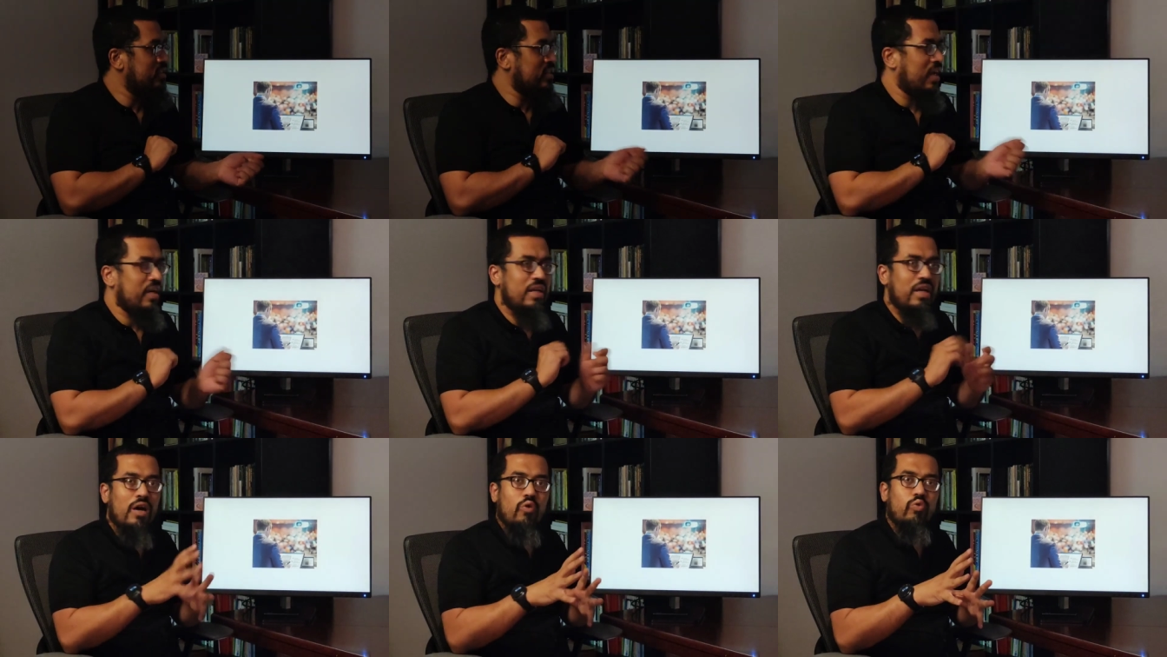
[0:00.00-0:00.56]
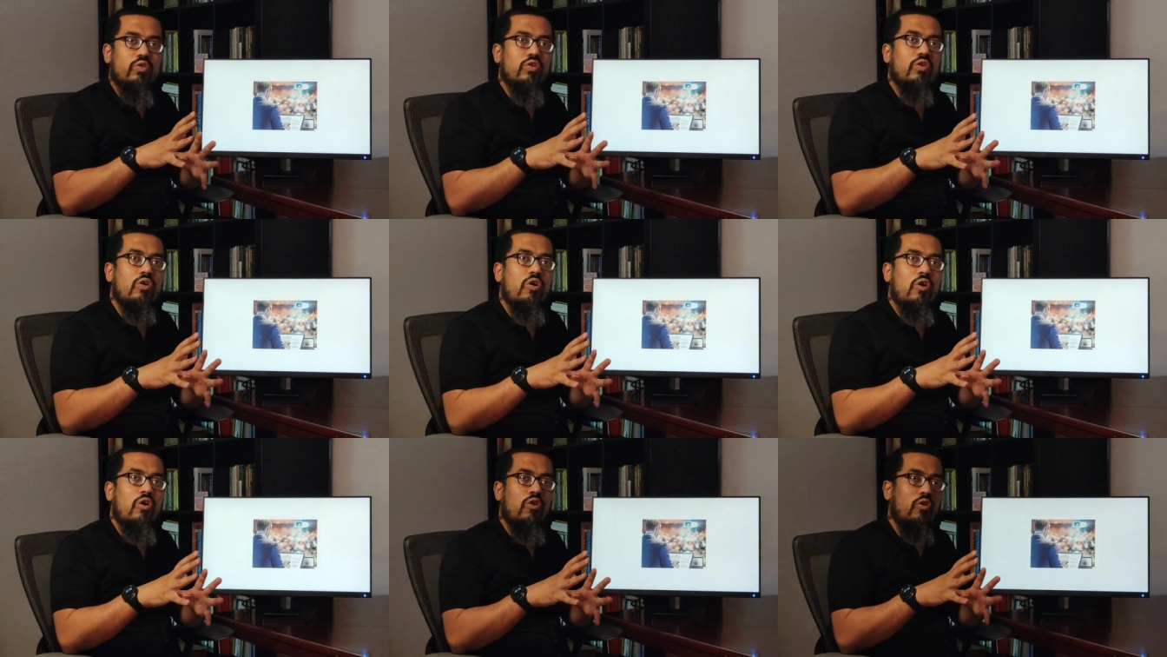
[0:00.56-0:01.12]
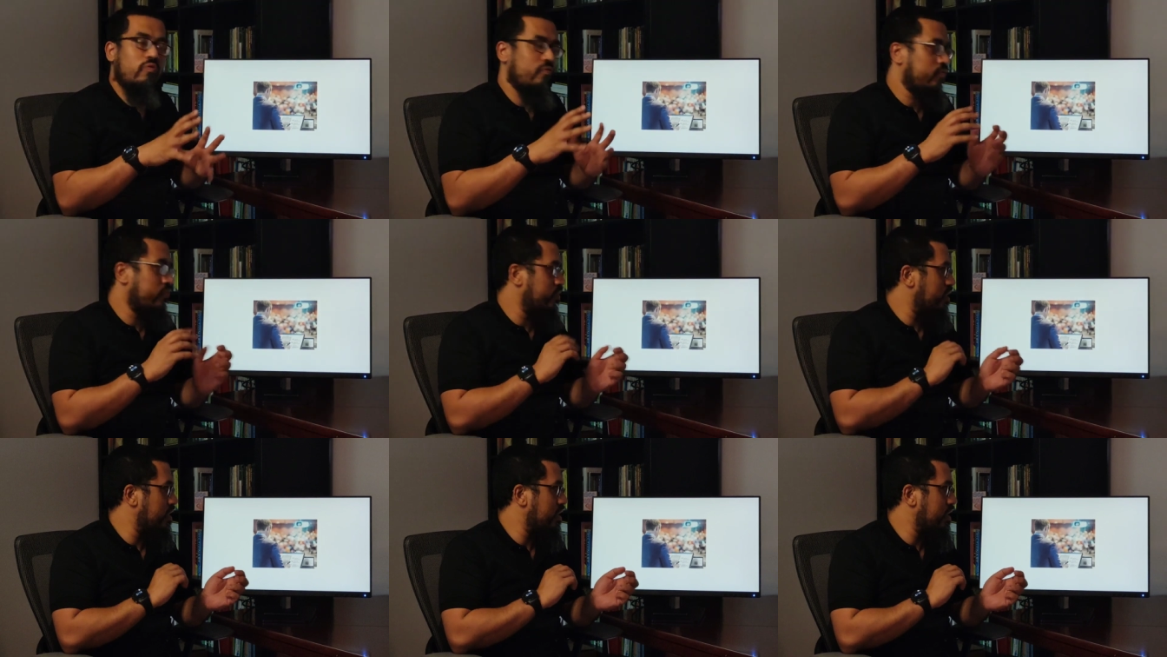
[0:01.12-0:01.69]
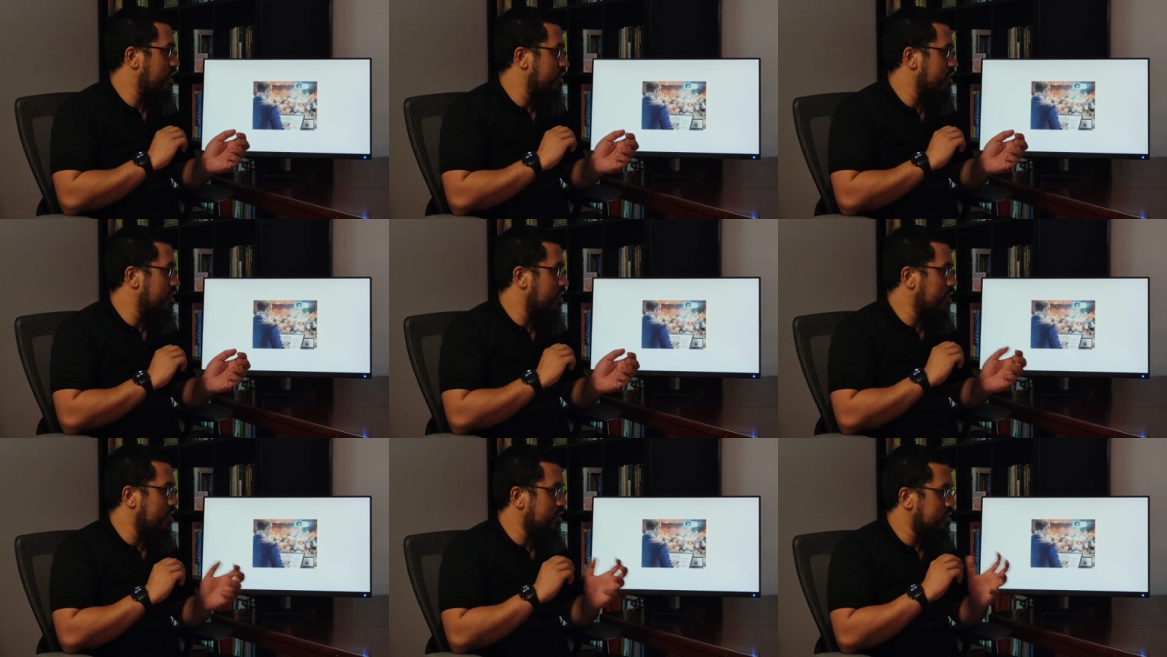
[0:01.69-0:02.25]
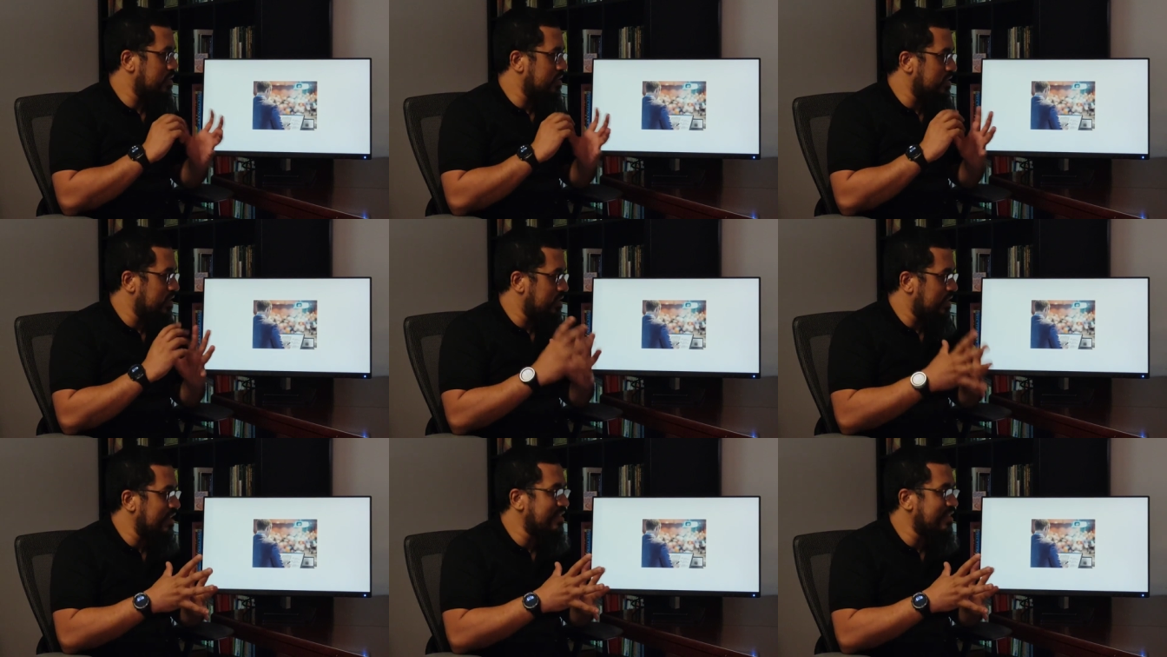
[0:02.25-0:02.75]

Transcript: send out all of the